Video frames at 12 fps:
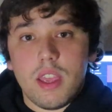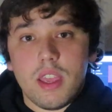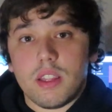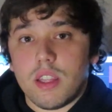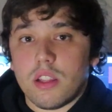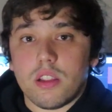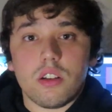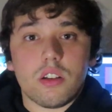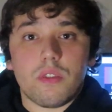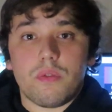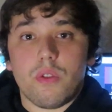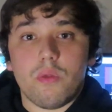and they
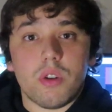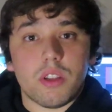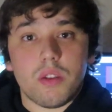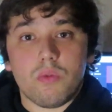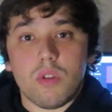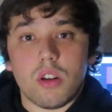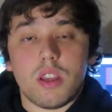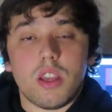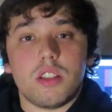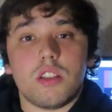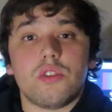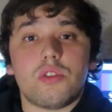look for what they want.
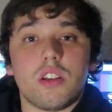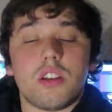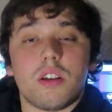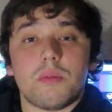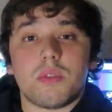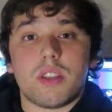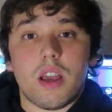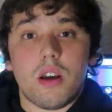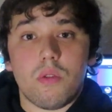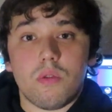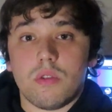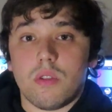And it usually comes
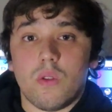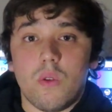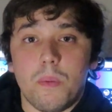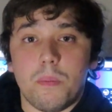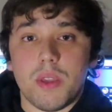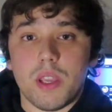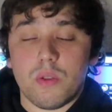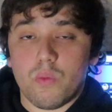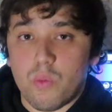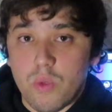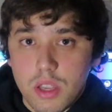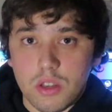out
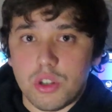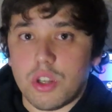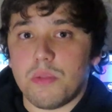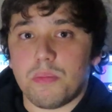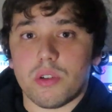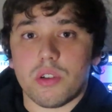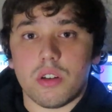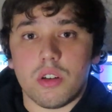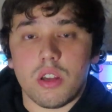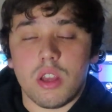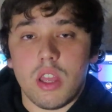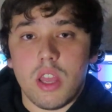being way cheaper
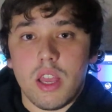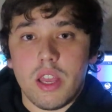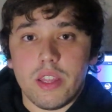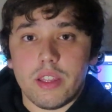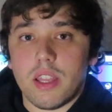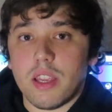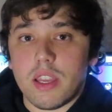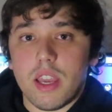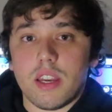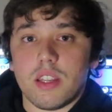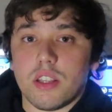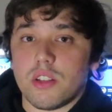than
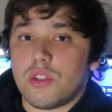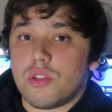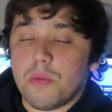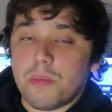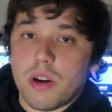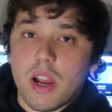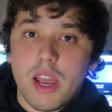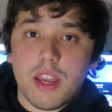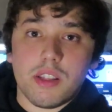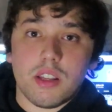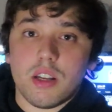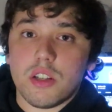getting a super
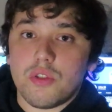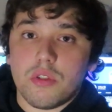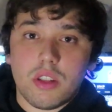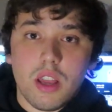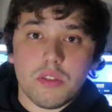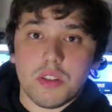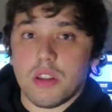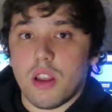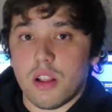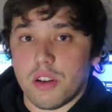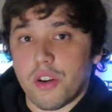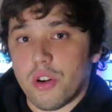high-end
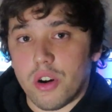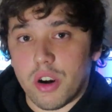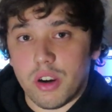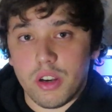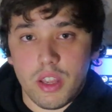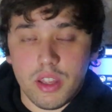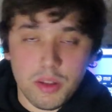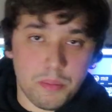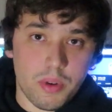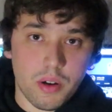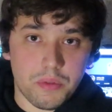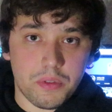$100,000 car and
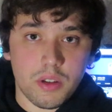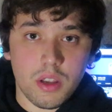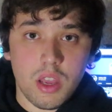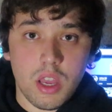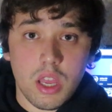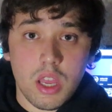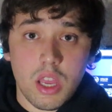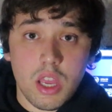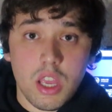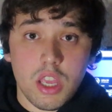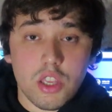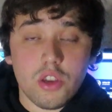above.
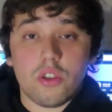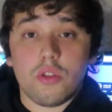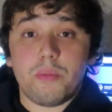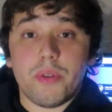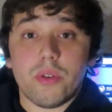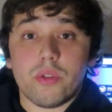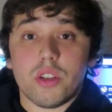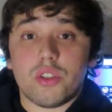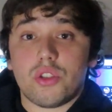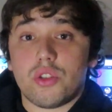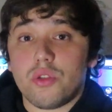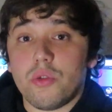You could build a
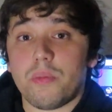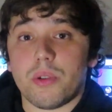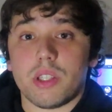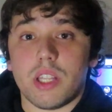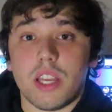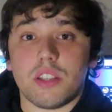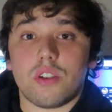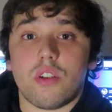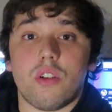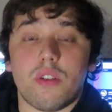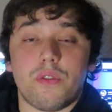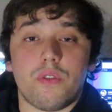super nice
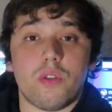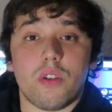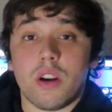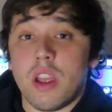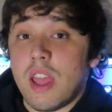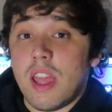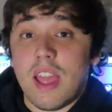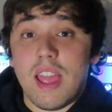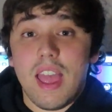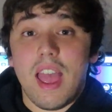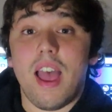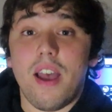car for
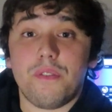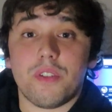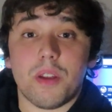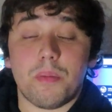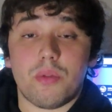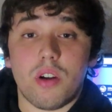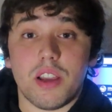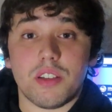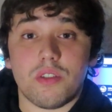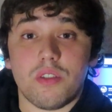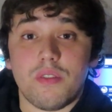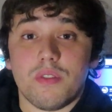half of the
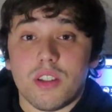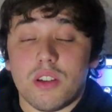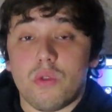price, or even